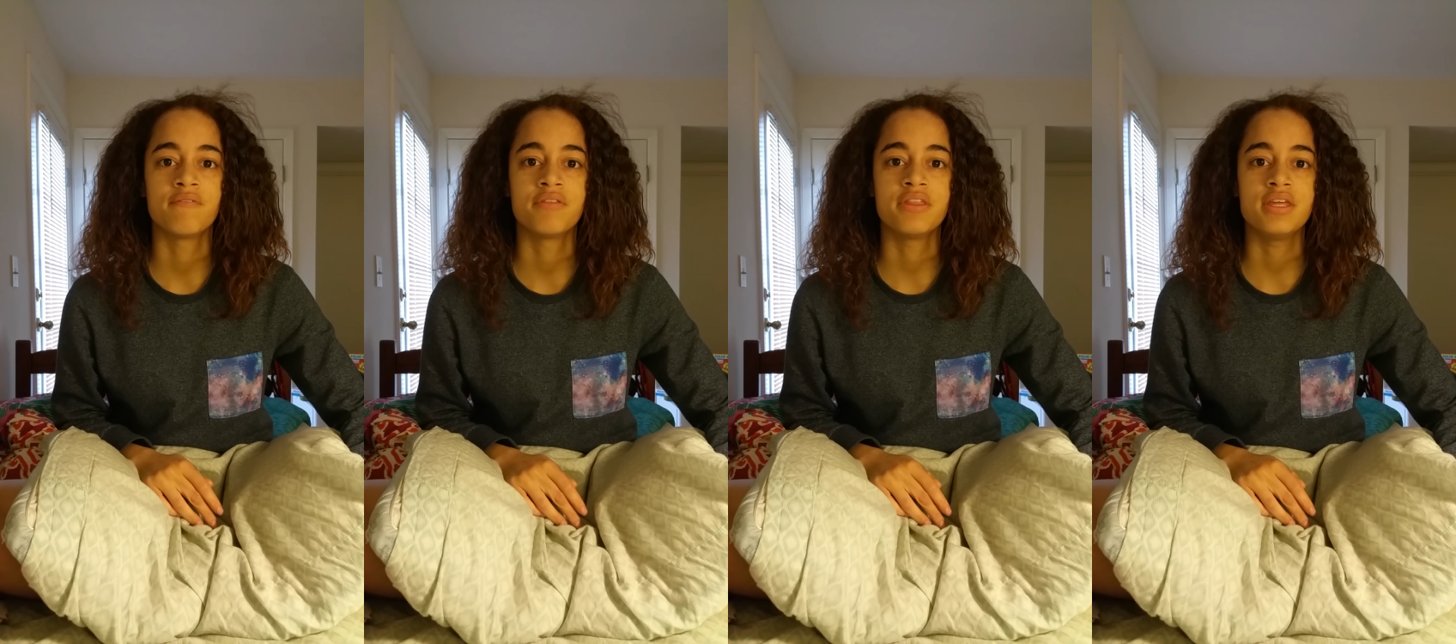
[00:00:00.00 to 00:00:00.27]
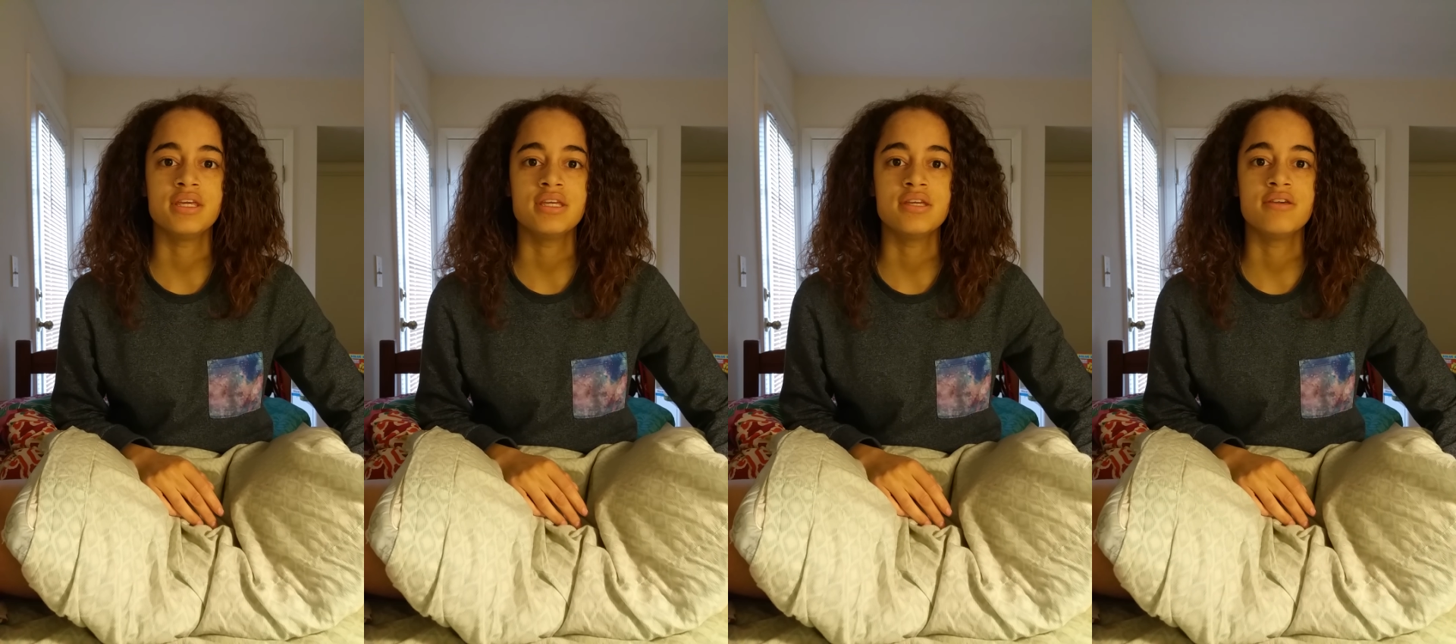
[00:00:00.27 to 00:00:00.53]

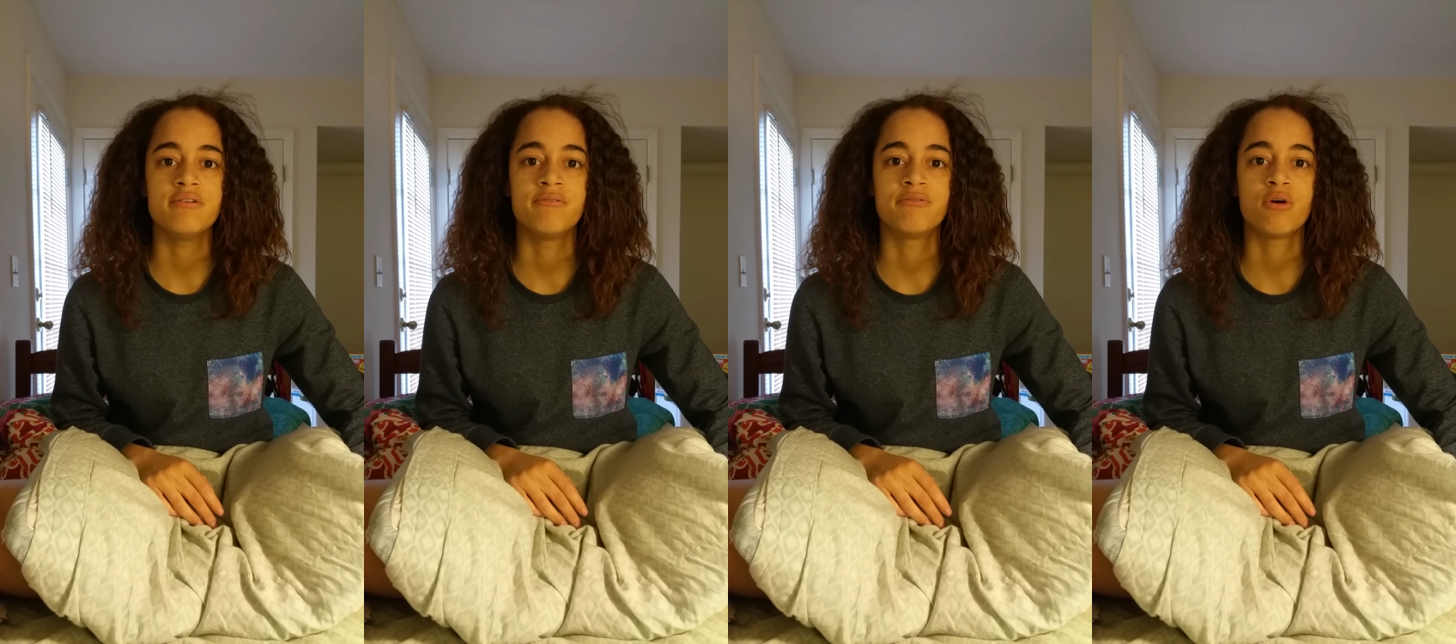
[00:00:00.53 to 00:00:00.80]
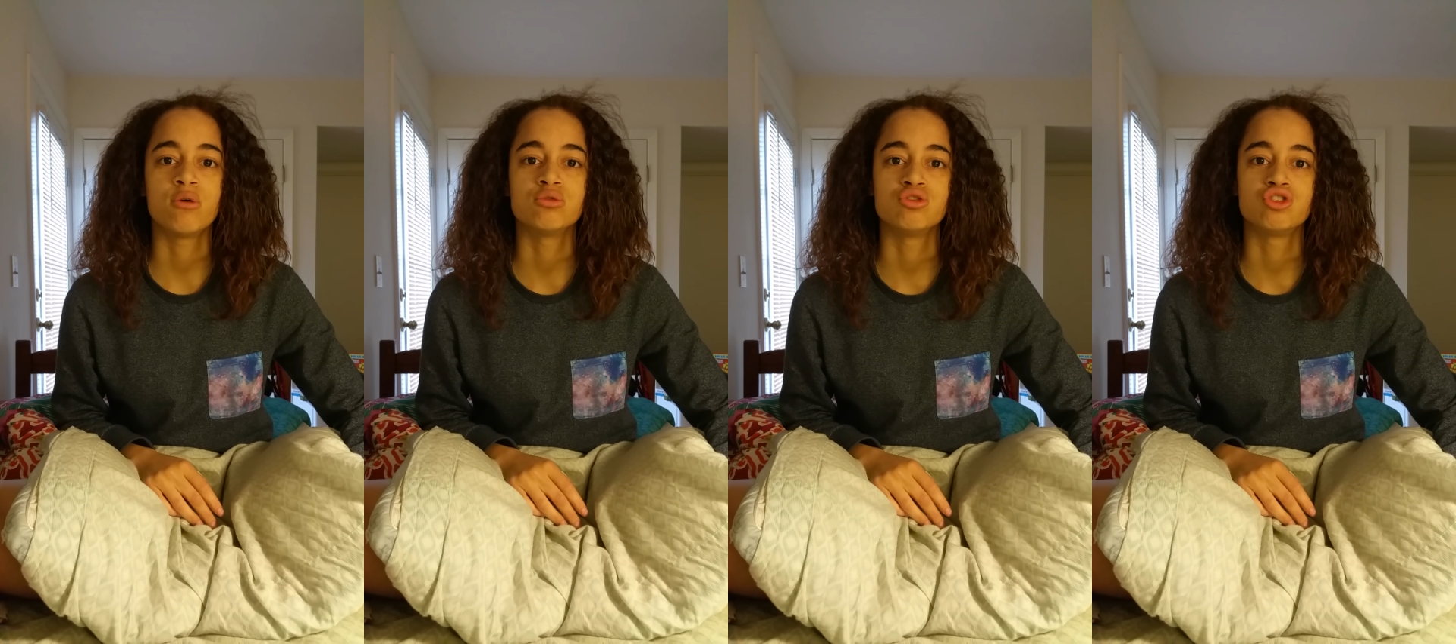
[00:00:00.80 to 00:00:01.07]
the
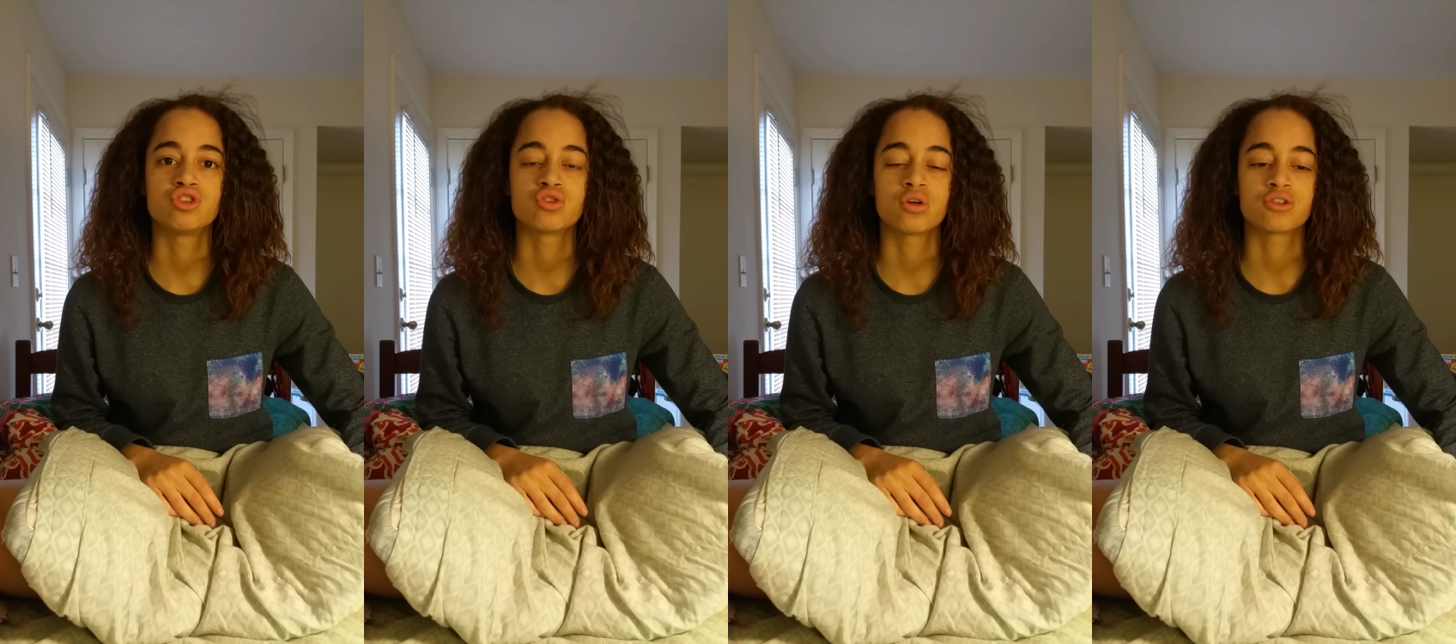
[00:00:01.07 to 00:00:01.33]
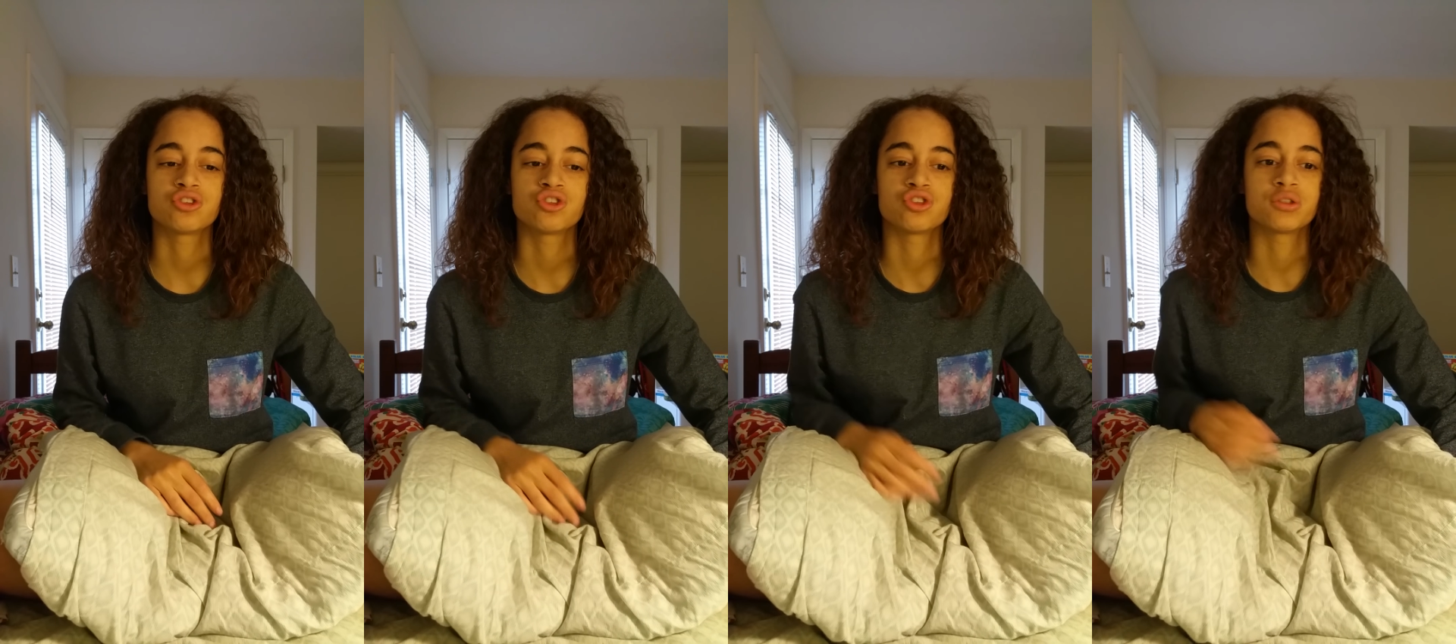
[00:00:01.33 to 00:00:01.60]
phone
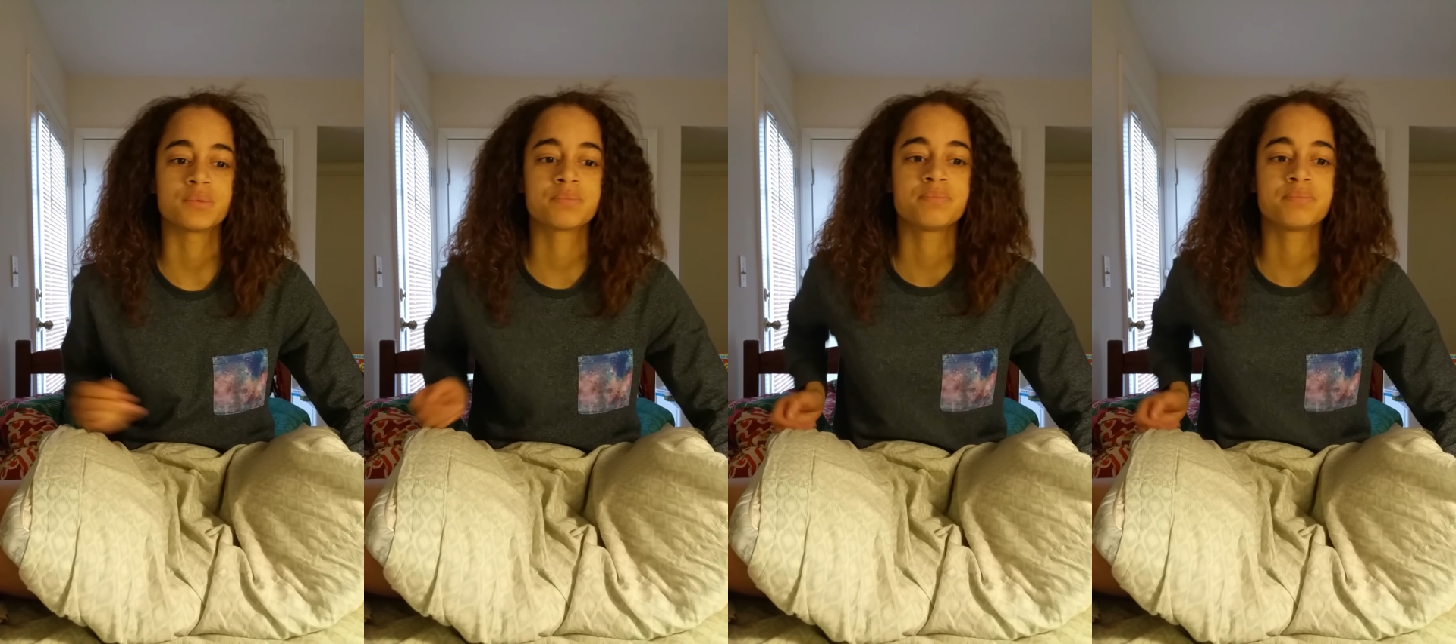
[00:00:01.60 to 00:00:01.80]
structure.